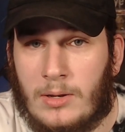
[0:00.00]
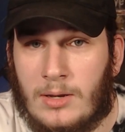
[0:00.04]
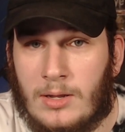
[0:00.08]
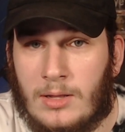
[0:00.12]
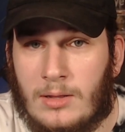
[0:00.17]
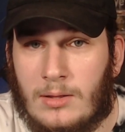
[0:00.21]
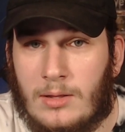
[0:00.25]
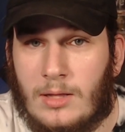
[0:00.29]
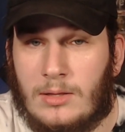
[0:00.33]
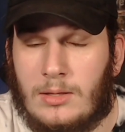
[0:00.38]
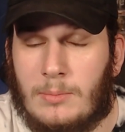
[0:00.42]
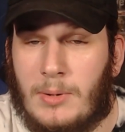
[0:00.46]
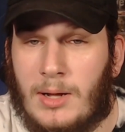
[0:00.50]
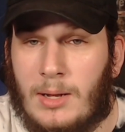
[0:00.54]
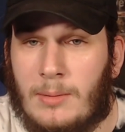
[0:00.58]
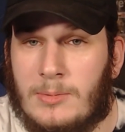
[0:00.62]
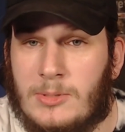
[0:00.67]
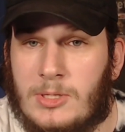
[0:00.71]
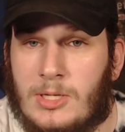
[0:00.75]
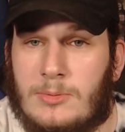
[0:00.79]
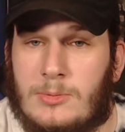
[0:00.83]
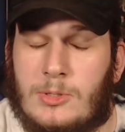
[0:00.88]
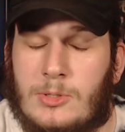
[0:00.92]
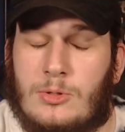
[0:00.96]
at the bottom
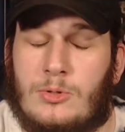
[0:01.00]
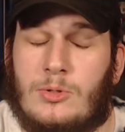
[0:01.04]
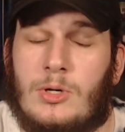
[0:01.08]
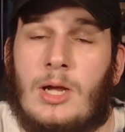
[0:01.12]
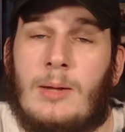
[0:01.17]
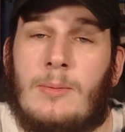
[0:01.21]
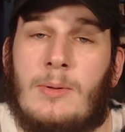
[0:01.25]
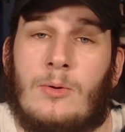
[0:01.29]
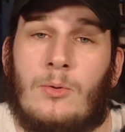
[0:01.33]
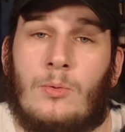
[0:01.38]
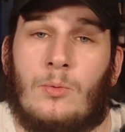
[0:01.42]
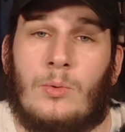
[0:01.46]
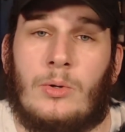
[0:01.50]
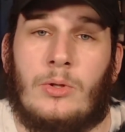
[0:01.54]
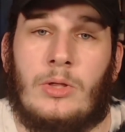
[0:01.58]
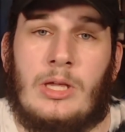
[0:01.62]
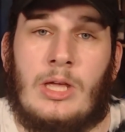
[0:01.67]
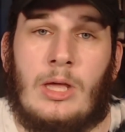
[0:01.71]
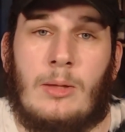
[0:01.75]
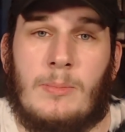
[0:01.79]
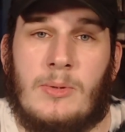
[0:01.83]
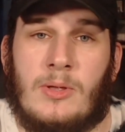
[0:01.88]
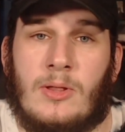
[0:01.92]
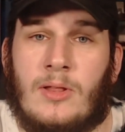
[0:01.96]
and subscribe, it would really
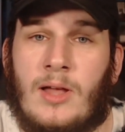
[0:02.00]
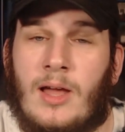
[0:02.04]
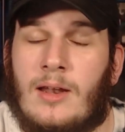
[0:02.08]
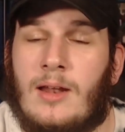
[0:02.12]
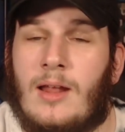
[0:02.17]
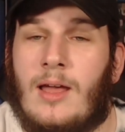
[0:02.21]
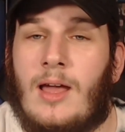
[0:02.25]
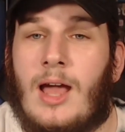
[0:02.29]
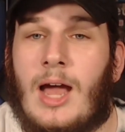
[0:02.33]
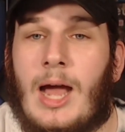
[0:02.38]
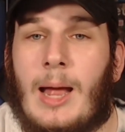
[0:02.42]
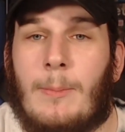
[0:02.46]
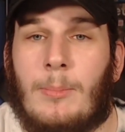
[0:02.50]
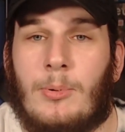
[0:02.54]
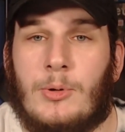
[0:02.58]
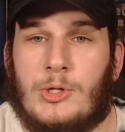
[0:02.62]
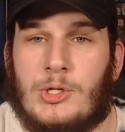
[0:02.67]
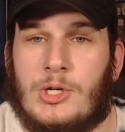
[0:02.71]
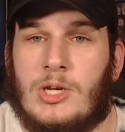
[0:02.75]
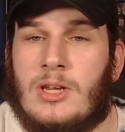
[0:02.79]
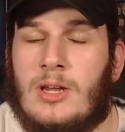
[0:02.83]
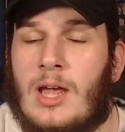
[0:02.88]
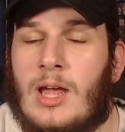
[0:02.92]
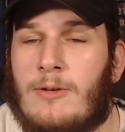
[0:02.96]
help me a lot. I
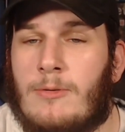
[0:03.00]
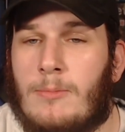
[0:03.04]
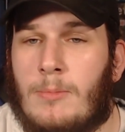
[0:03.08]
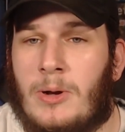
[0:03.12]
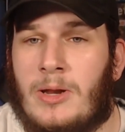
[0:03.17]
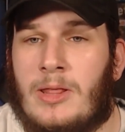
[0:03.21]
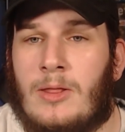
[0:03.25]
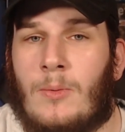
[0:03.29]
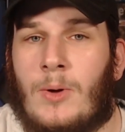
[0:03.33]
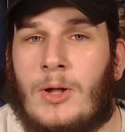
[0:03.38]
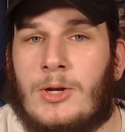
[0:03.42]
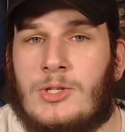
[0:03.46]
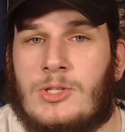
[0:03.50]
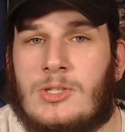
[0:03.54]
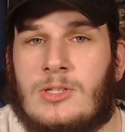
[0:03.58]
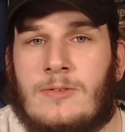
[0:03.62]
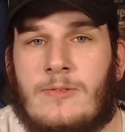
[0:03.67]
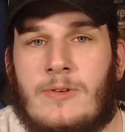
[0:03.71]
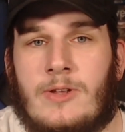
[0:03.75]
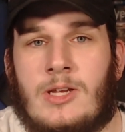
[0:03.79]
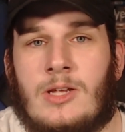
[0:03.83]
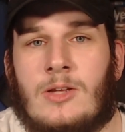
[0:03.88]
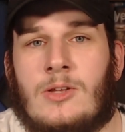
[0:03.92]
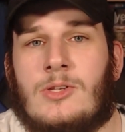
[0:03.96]
appreciate everybody that watches these
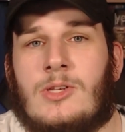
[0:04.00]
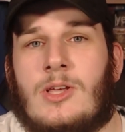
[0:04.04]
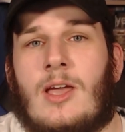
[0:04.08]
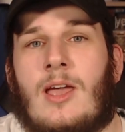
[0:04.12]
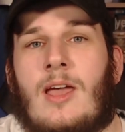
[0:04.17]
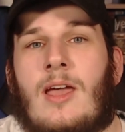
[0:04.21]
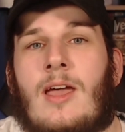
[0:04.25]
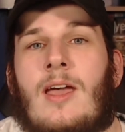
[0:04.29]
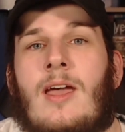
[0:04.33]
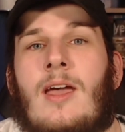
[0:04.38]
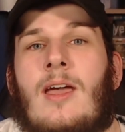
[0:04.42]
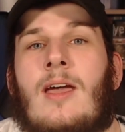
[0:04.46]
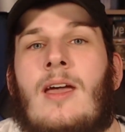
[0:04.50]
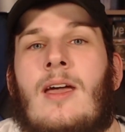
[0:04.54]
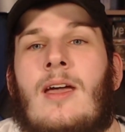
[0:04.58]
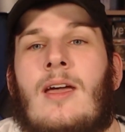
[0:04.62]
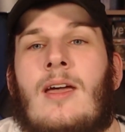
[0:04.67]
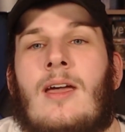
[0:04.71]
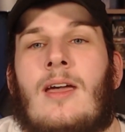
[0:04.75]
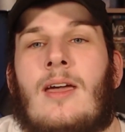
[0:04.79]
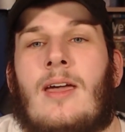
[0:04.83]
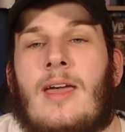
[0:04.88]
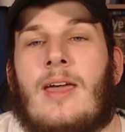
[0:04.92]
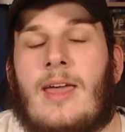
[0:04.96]
videos.
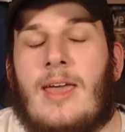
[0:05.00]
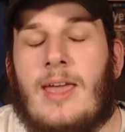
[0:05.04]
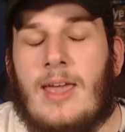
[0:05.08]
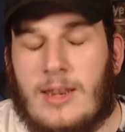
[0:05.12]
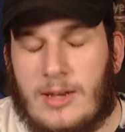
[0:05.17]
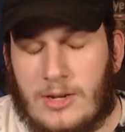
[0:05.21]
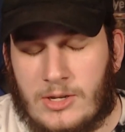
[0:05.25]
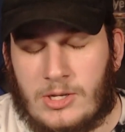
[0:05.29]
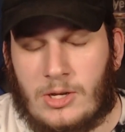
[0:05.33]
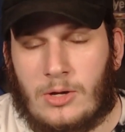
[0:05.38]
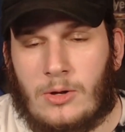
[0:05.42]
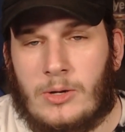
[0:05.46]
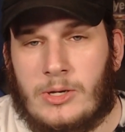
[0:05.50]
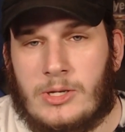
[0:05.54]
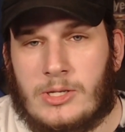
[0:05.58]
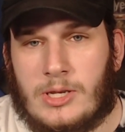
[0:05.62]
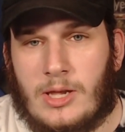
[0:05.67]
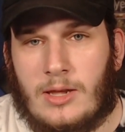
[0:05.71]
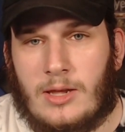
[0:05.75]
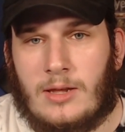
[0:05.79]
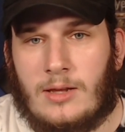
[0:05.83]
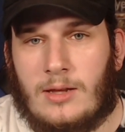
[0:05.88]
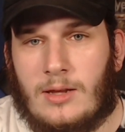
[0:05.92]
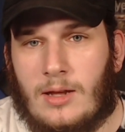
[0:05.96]
And as always,
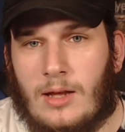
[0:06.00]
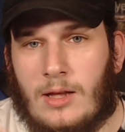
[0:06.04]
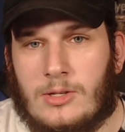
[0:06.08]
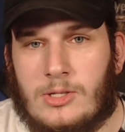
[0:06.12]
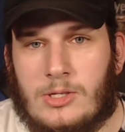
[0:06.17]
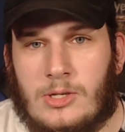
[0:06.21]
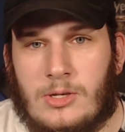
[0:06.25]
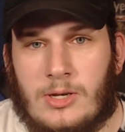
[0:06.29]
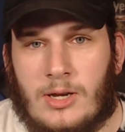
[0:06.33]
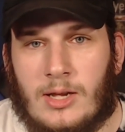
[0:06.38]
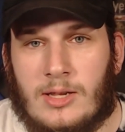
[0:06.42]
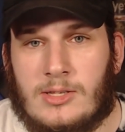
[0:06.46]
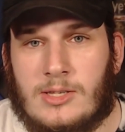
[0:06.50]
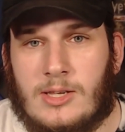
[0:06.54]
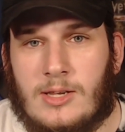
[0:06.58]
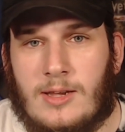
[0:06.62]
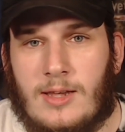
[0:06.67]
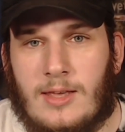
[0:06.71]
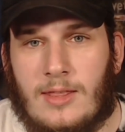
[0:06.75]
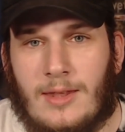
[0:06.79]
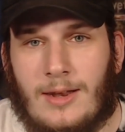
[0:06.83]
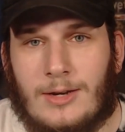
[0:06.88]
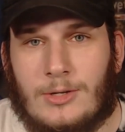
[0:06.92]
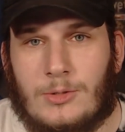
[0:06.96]
I'll see you guys
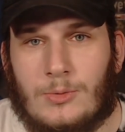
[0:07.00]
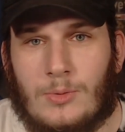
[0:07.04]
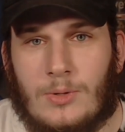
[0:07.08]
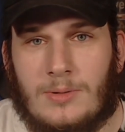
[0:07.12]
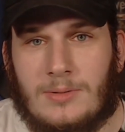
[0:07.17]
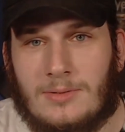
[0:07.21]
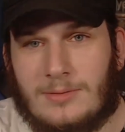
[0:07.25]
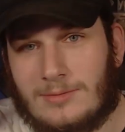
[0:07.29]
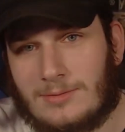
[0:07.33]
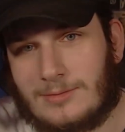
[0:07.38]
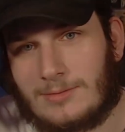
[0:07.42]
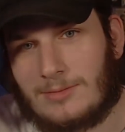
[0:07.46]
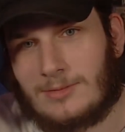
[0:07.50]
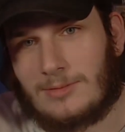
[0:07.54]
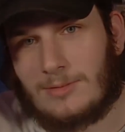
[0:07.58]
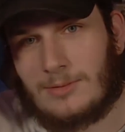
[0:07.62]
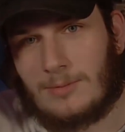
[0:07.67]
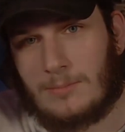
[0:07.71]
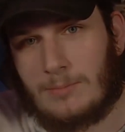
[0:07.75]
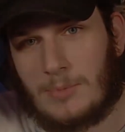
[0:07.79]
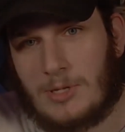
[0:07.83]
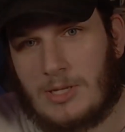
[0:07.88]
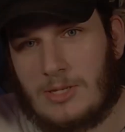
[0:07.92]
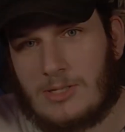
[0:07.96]
in the next one.
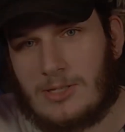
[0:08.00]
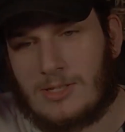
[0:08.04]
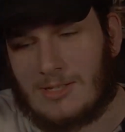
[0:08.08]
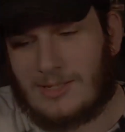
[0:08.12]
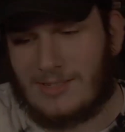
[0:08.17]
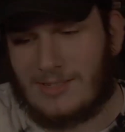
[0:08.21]
Peace.